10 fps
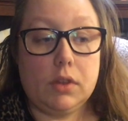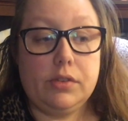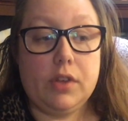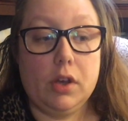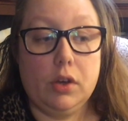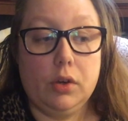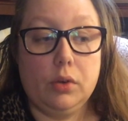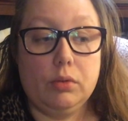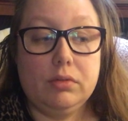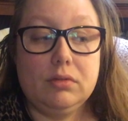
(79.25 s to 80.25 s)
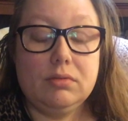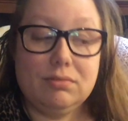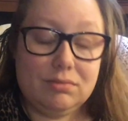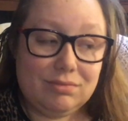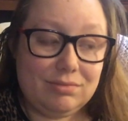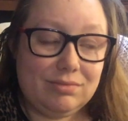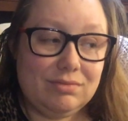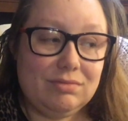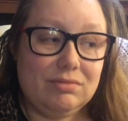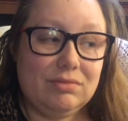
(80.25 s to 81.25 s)
So
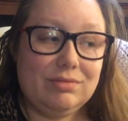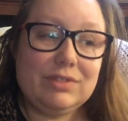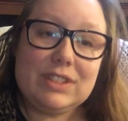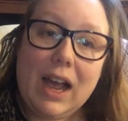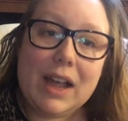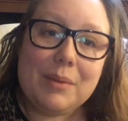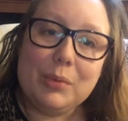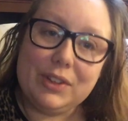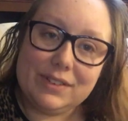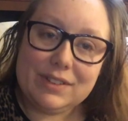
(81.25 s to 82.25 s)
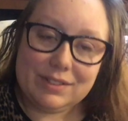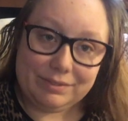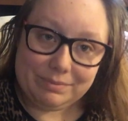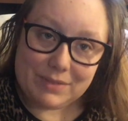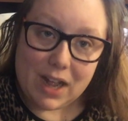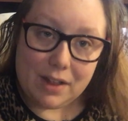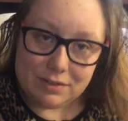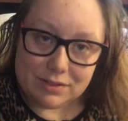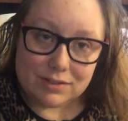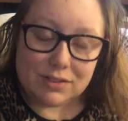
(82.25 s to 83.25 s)
time was not
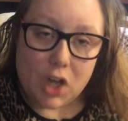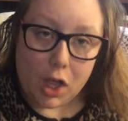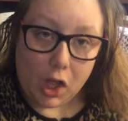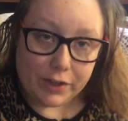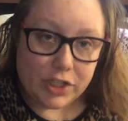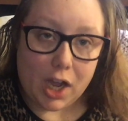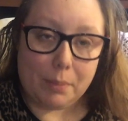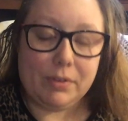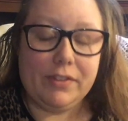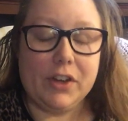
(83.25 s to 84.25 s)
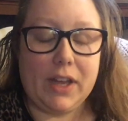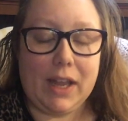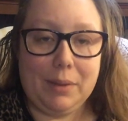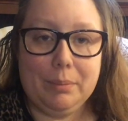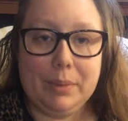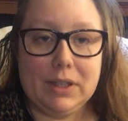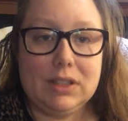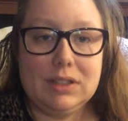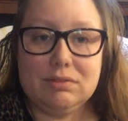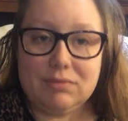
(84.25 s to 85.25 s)
on top of their game,
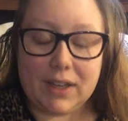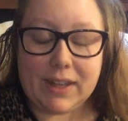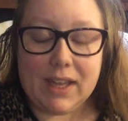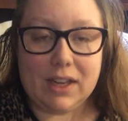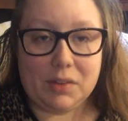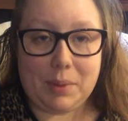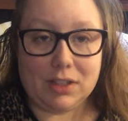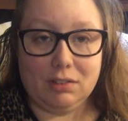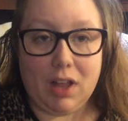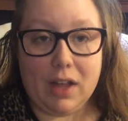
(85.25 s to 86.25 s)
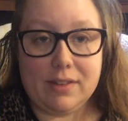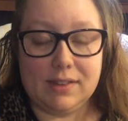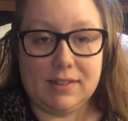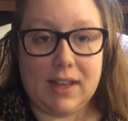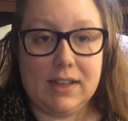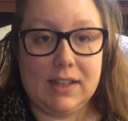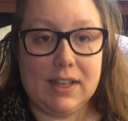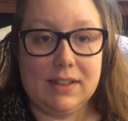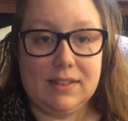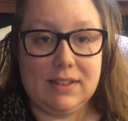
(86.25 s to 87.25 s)
but I can't expect a lot since I had to
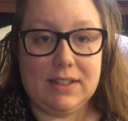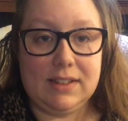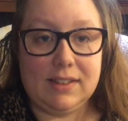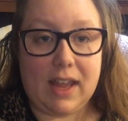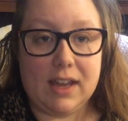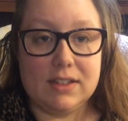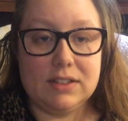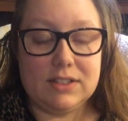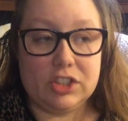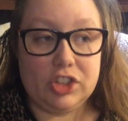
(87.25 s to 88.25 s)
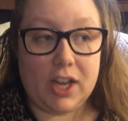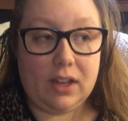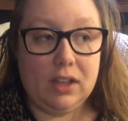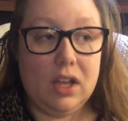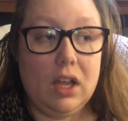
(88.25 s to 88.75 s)
get a CT scan to check